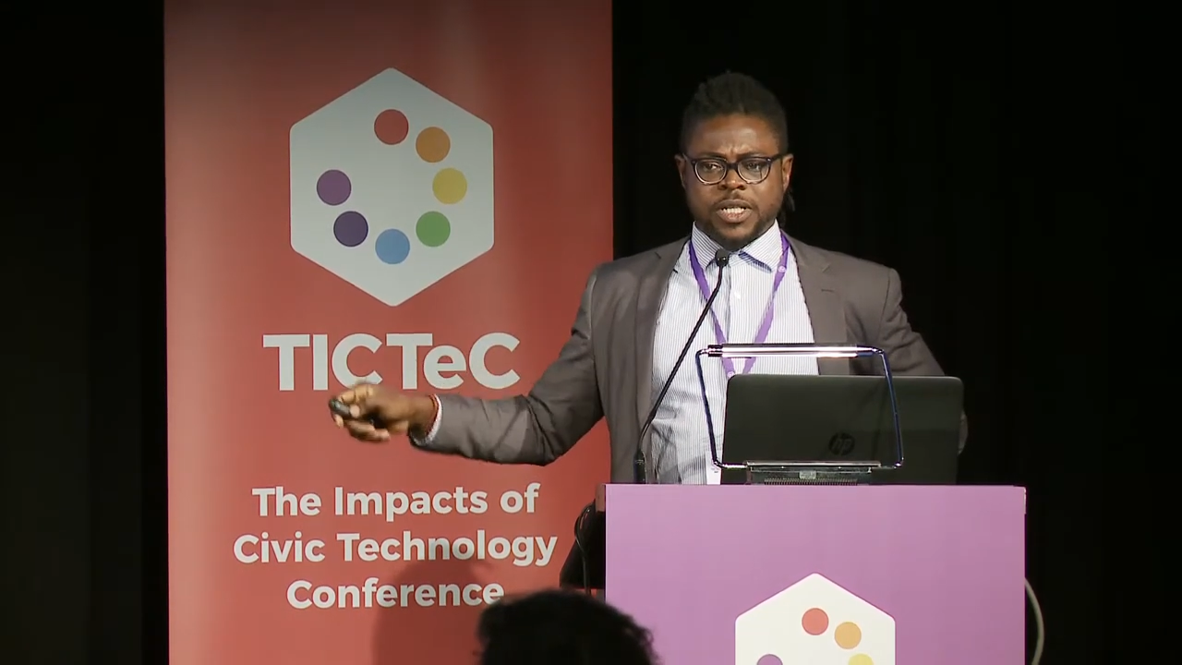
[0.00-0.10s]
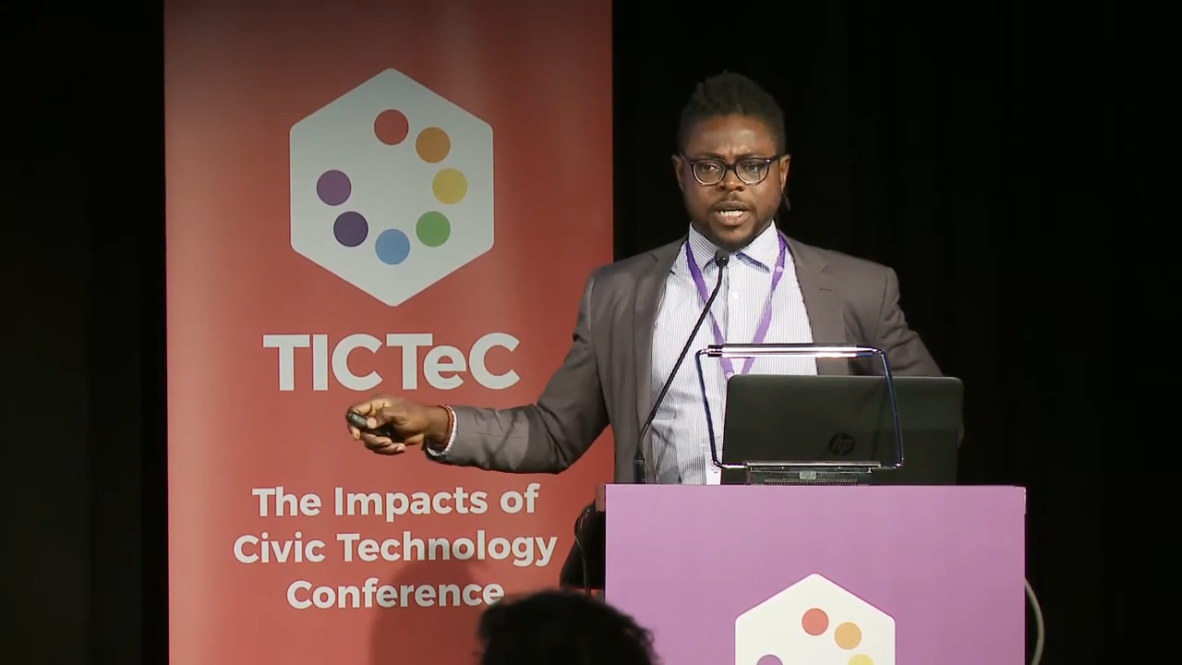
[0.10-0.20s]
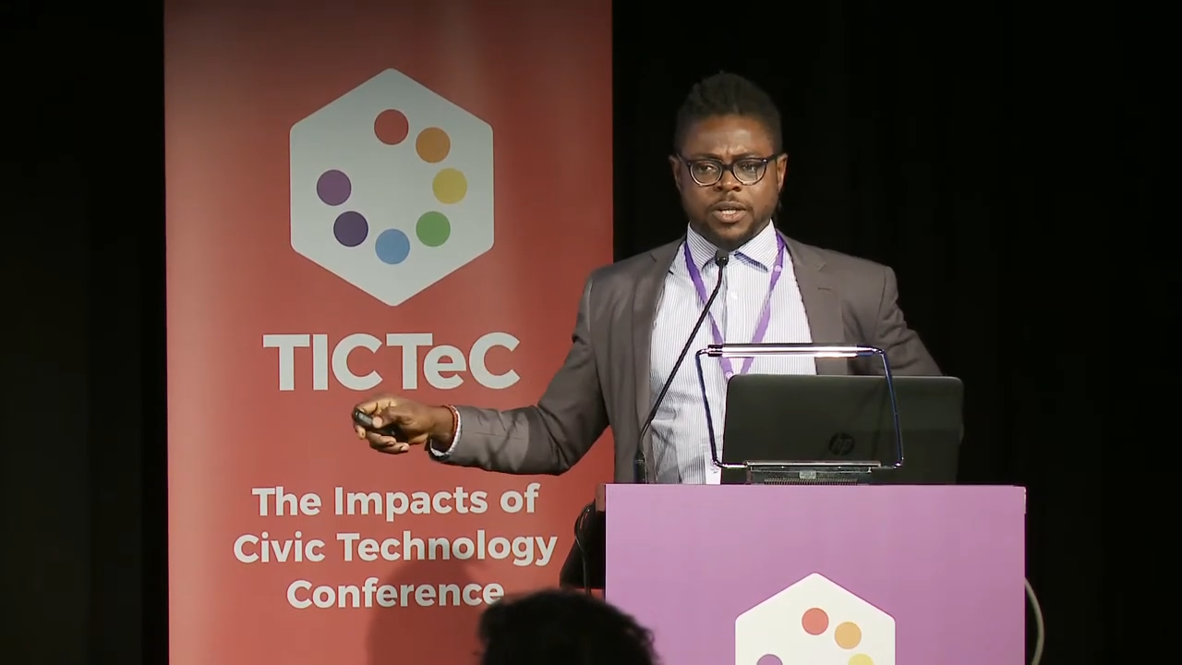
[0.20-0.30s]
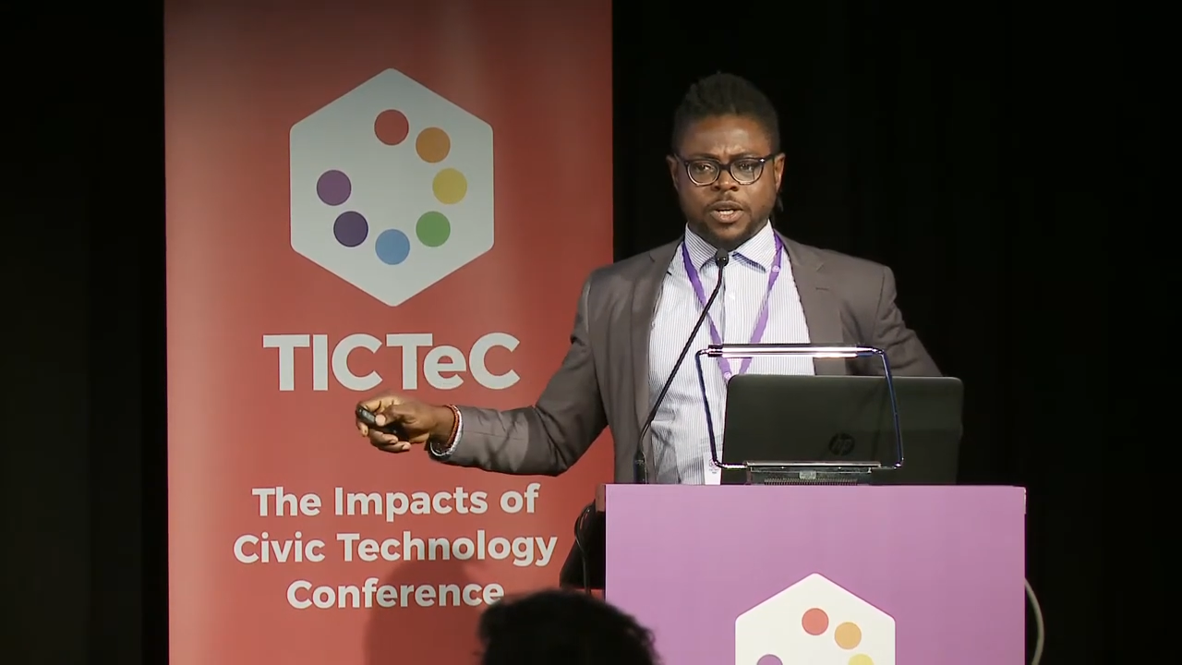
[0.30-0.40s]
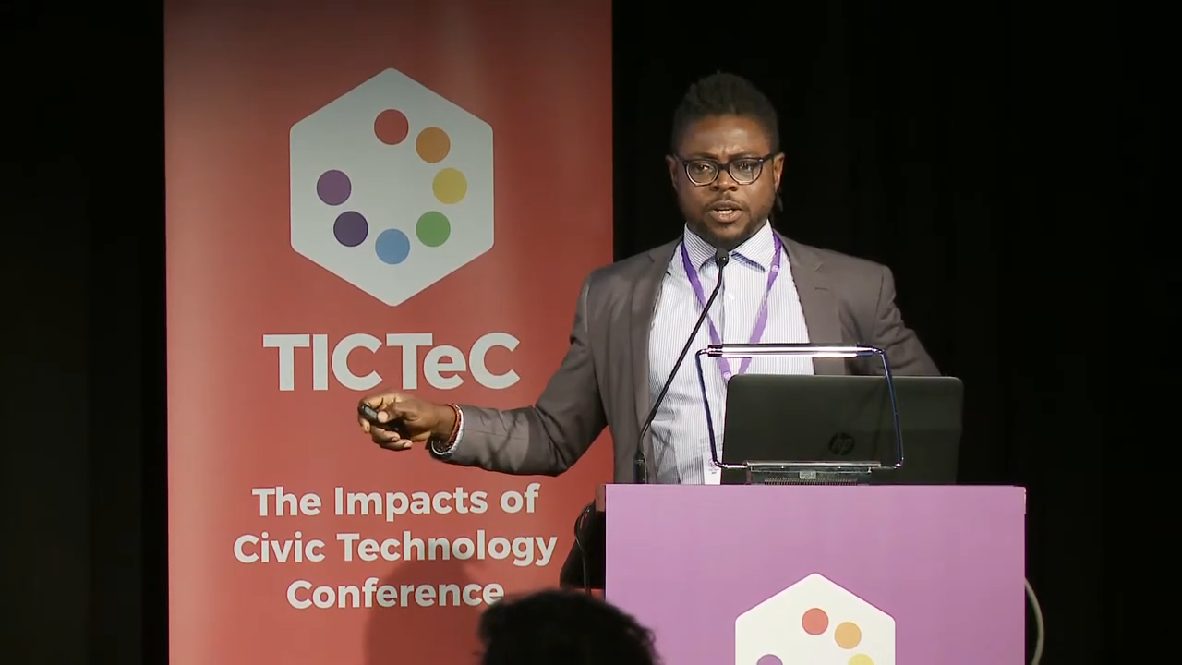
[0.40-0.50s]

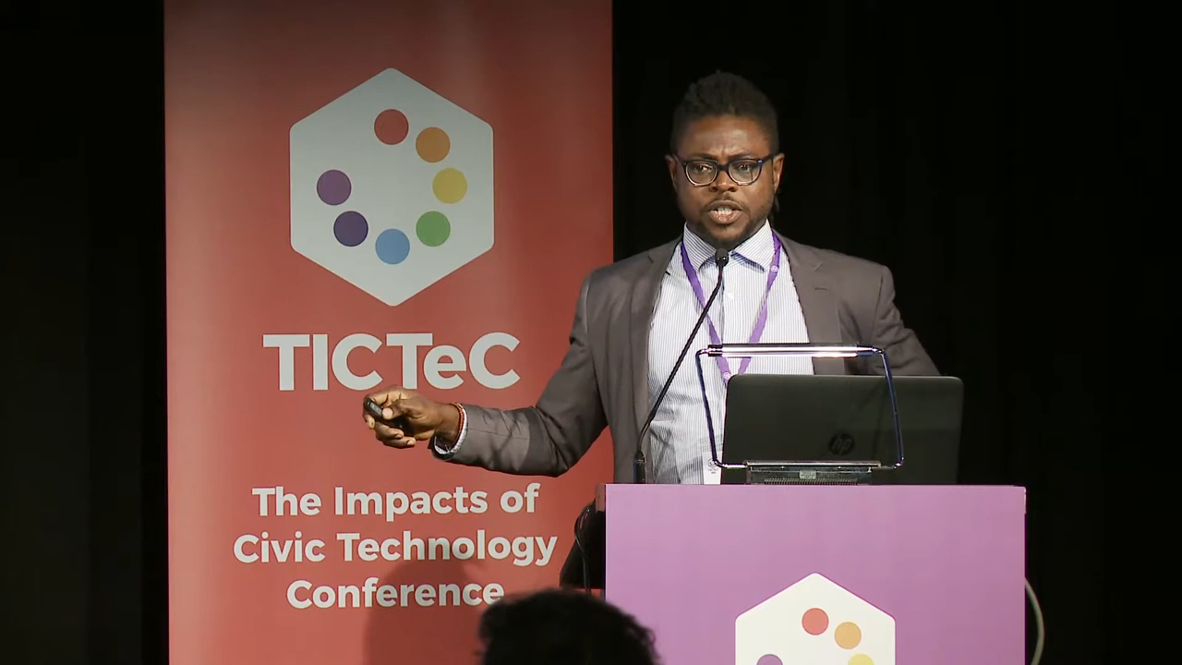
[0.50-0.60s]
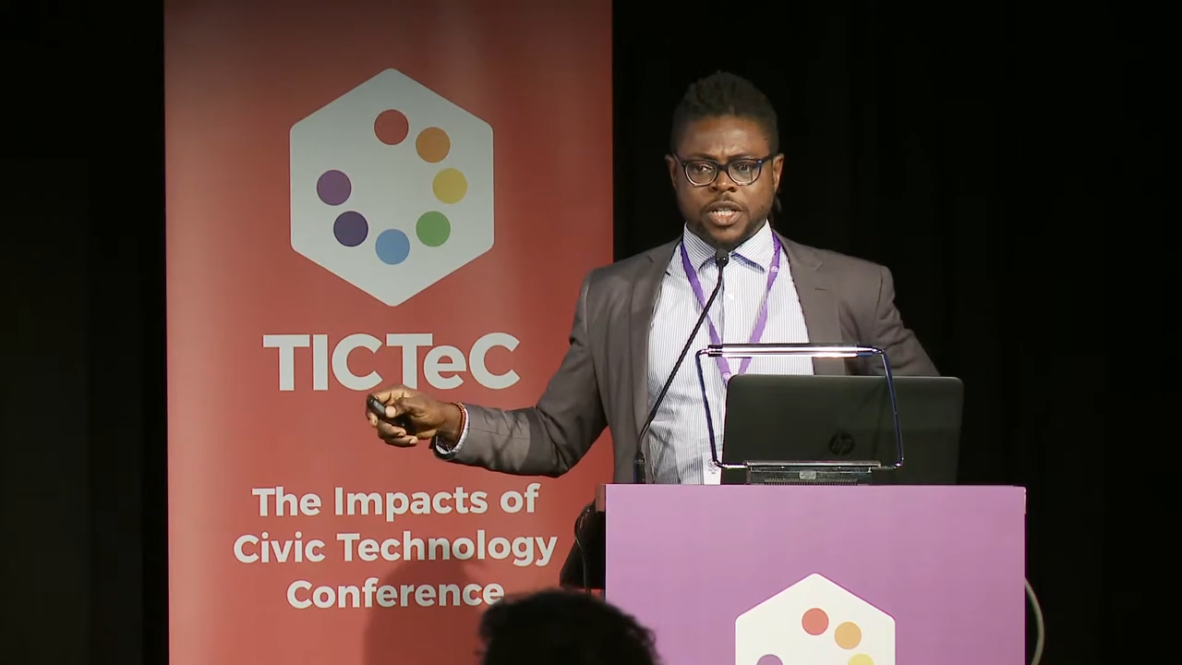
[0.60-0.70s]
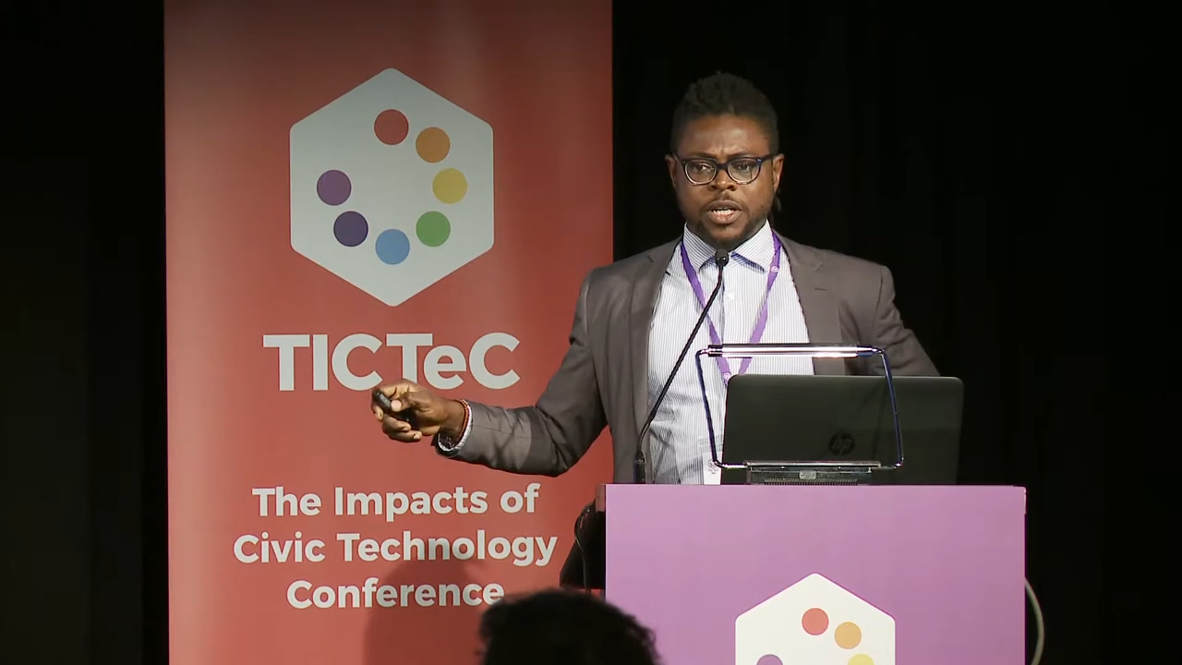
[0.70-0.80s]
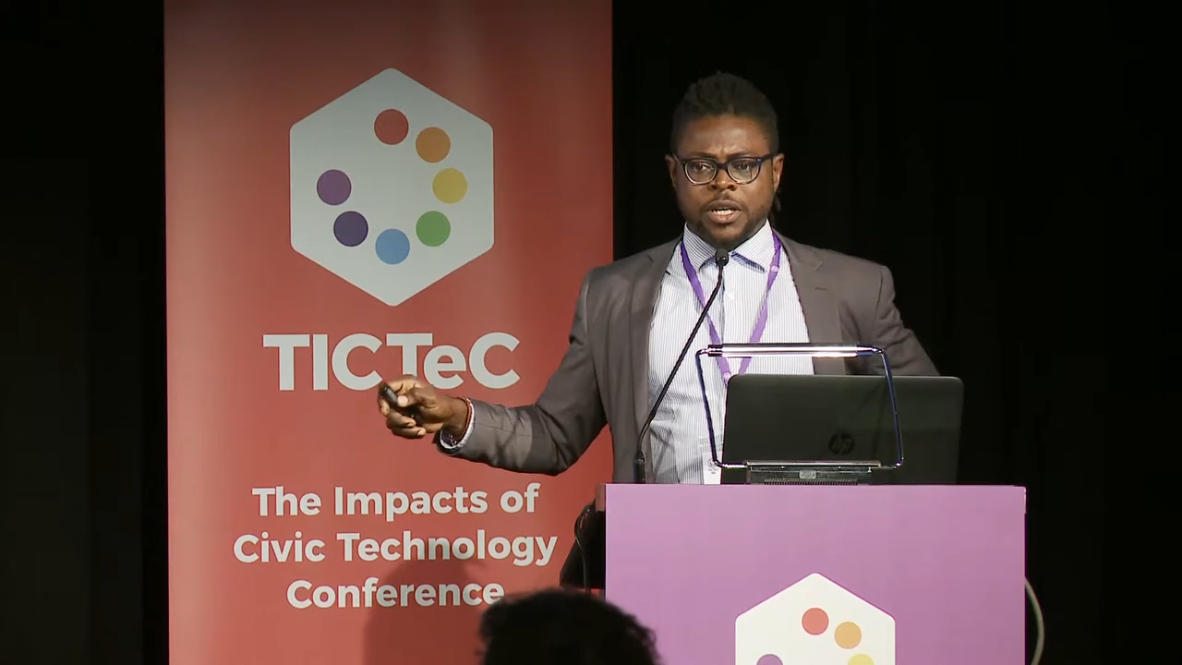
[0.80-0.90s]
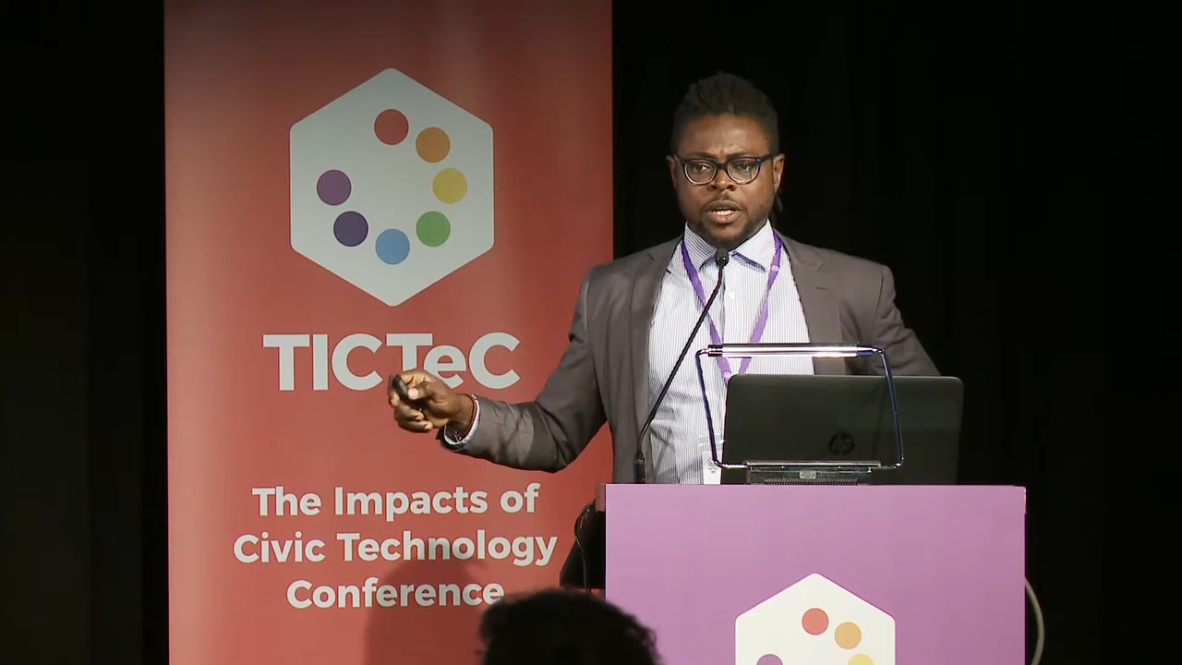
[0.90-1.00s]

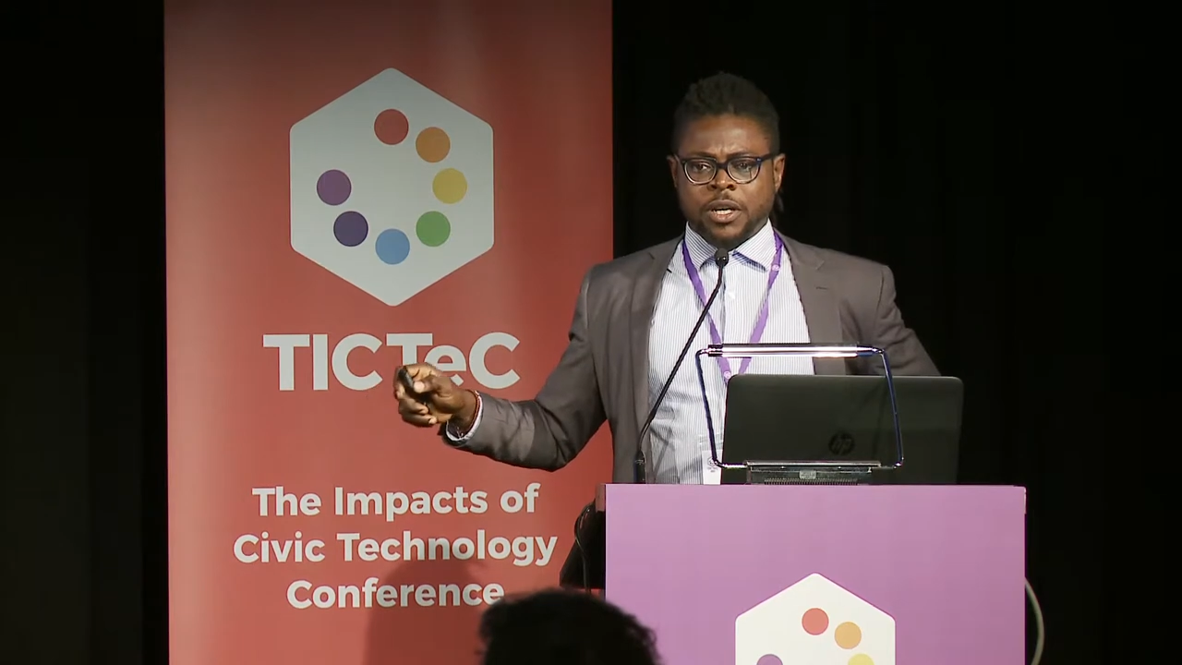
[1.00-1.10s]
technology,